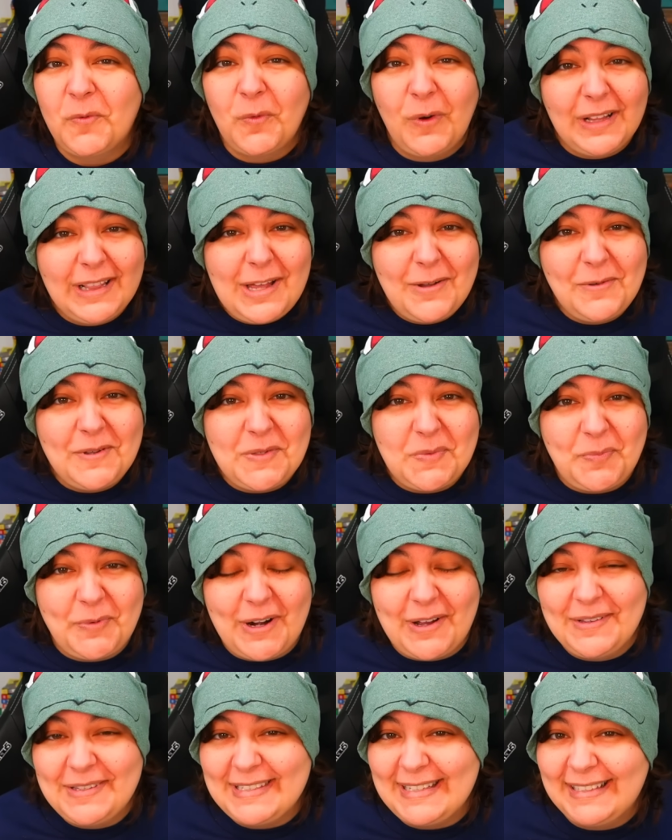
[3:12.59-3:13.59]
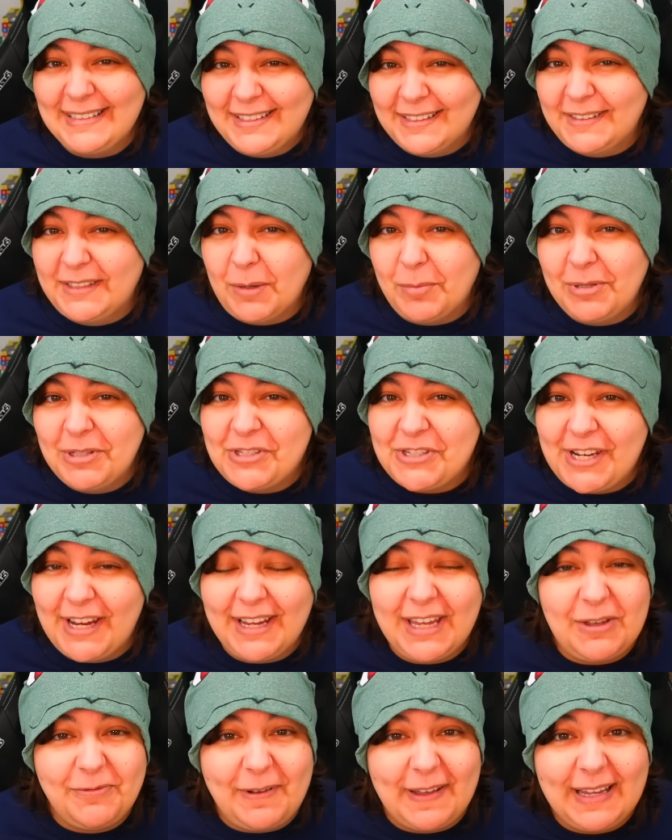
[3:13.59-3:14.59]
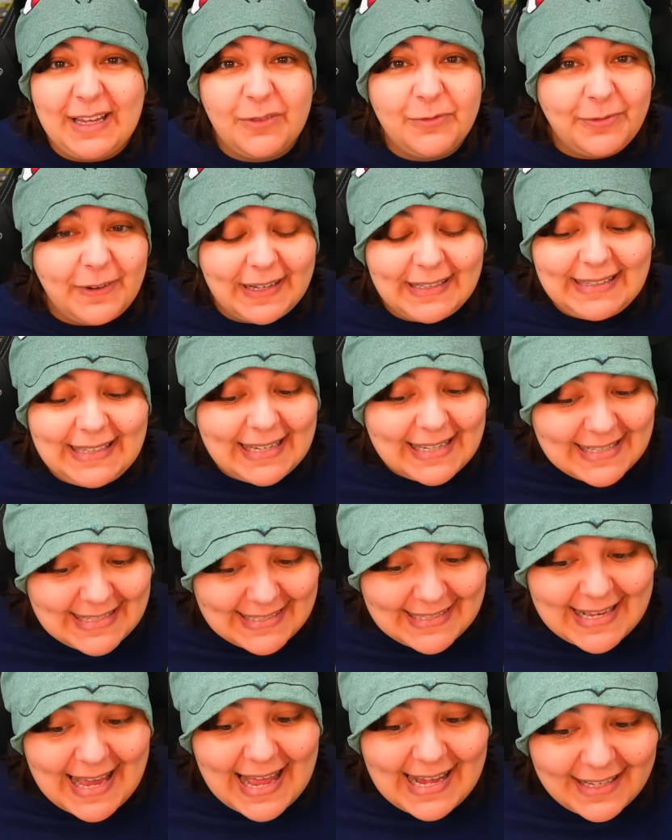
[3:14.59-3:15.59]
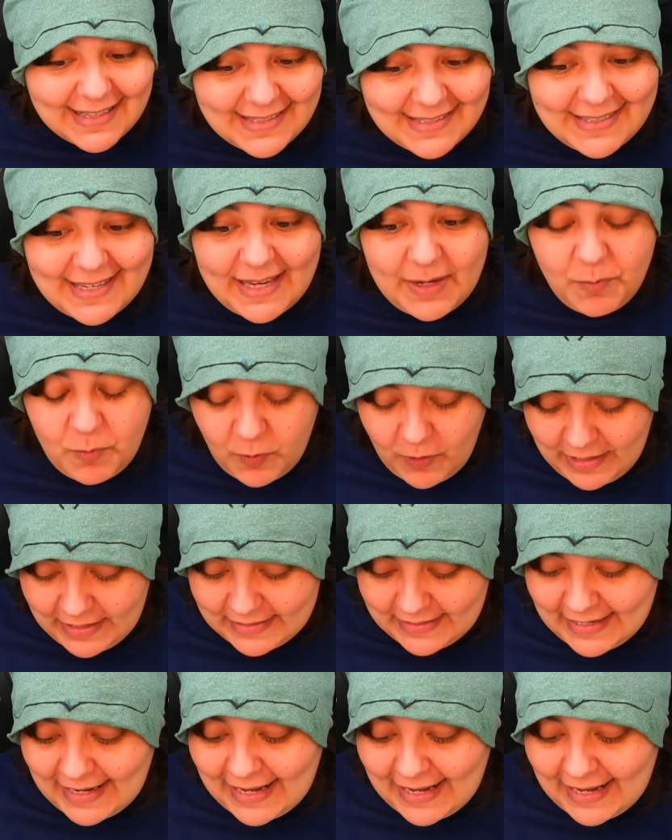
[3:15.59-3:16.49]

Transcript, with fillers: While I was browsing to double check if I can find the exact same one,